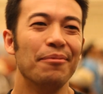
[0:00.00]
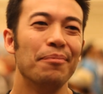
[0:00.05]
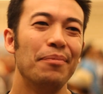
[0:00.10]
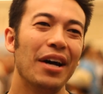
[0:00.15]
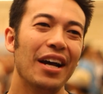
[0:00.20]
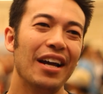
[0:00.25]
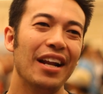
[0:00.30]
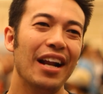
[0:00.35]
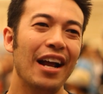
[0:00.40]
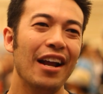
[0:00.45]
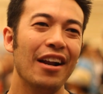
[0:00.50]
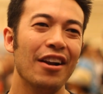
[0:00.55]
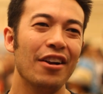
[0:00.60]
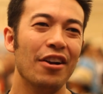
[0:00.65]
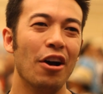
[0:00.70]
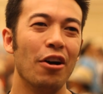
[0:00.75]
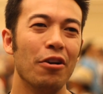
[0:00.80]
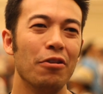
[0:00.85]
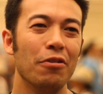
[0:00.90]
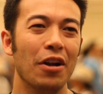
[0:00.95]
But I don't
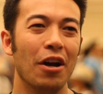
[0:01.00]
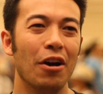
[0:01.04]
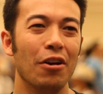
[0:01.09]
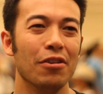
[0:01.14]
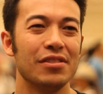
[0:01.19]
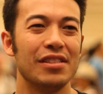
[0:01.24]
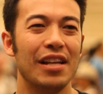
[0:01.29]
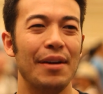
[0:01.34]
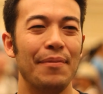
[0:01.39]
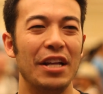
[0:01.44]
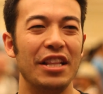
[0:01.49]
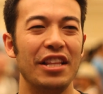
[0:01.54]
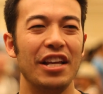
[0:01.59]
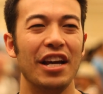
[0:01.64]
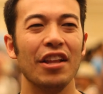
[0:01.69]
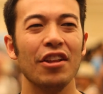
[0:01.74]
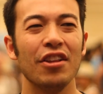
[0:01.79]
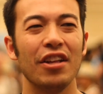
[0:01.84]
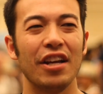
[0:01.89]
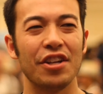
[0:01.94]
know, who knows? I mean, the
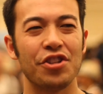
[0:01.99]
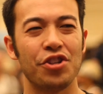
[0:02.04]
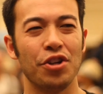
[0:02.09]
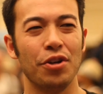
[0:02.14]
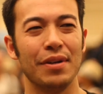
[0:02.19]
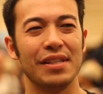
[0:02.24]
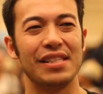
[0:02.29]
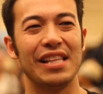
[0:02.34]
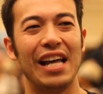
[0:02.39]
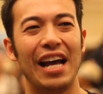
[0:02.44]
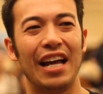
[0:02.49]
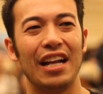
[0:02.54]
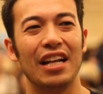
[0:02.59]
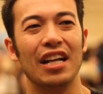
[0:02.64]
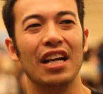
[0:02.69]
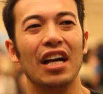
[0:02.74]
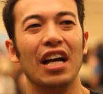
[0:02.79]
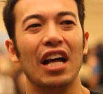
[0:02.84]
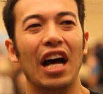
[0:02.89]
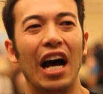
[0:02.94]
other issue is that
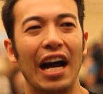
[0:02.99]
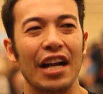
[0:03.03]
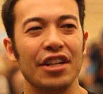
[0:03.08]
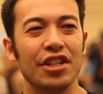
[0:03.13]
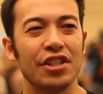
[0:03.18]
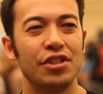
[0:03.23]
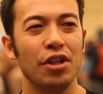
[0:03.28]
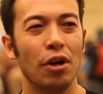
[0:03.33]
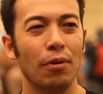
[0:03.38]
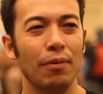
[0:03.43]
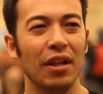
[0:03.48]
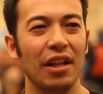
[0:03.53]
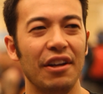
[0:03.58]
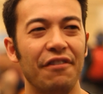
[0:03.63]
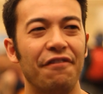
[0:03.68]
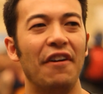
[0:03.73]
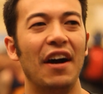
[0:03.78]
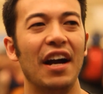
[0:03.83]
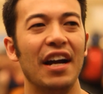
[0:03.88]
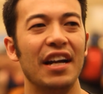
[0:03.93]
I just don't really
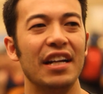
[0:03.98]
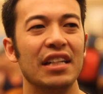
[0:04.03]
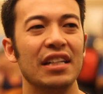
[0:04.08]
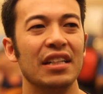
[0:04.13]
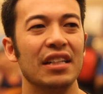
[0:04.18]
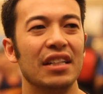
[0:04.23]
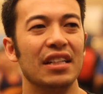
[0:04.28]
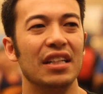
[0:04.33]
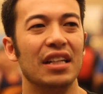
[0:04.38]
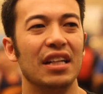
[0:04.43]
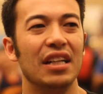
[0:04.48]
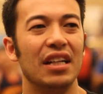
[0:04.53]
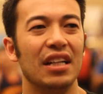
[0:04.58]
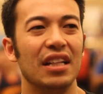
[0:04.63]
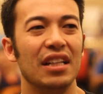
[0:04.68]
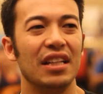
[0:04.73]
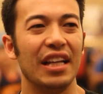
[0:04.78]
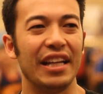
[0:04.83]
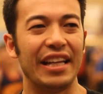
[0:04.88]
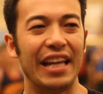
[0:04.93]
find
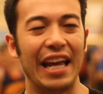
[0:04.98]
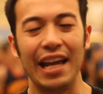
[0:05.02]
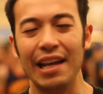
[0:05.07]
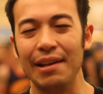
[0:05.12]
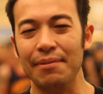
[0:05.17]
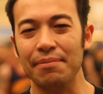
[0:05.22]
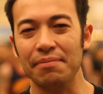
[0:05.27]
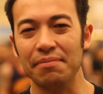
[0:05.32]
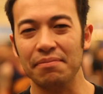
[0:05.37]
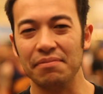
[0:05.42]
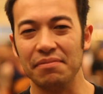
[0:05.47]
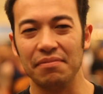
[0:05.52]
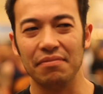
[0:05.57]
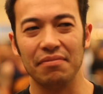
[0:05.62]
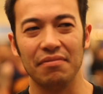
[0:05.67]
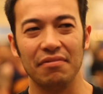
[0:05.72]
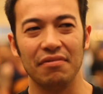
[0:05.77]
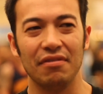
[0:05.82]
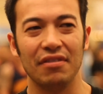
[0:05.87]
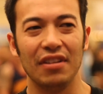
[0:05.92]
the game.
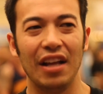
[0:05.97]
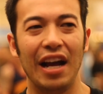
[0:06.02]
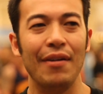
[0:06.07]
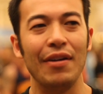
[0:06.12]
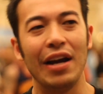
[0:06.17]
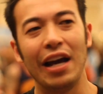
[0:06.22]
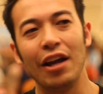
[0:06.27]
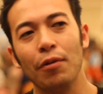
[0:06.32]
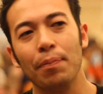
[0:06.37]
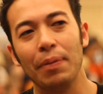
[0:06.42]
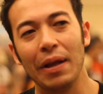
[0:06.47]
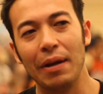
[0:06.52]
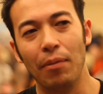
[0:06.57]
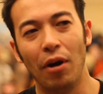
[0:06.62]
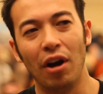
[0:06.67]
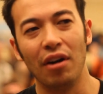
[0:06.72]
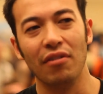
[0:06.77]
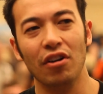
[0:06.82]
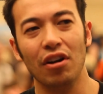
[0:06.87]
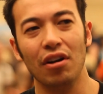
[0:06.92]
I don't play
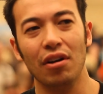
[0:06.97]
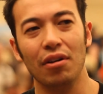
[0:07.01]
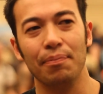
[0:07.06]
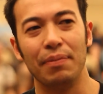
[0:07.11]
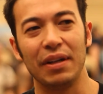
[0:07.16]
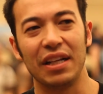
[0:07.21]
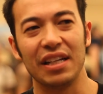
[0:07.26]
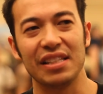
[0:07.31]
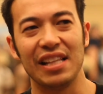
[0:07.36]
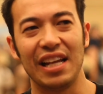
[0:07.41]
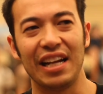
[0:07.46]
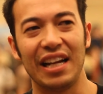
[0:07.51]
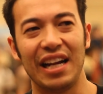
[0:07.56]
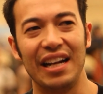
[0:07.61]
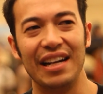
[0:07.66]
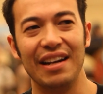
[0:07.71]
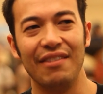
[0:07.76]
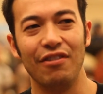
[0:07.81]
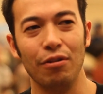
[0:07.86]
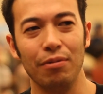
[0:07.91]
Marvel because like I
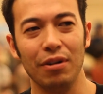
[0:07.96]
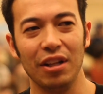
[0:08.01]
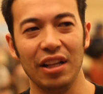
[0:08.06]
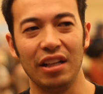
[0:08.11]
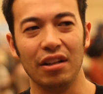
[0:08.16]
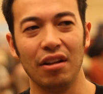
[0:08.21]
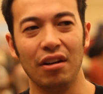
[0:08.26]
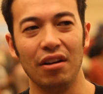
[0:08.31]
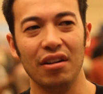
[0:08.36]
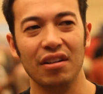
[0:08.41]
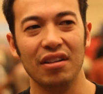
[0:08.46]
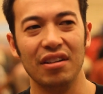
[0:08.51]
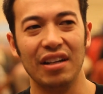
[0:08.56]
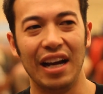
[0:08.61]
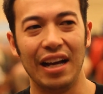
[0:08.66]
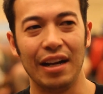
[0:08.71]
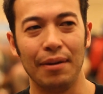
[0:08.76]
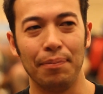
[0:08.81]
never really learned how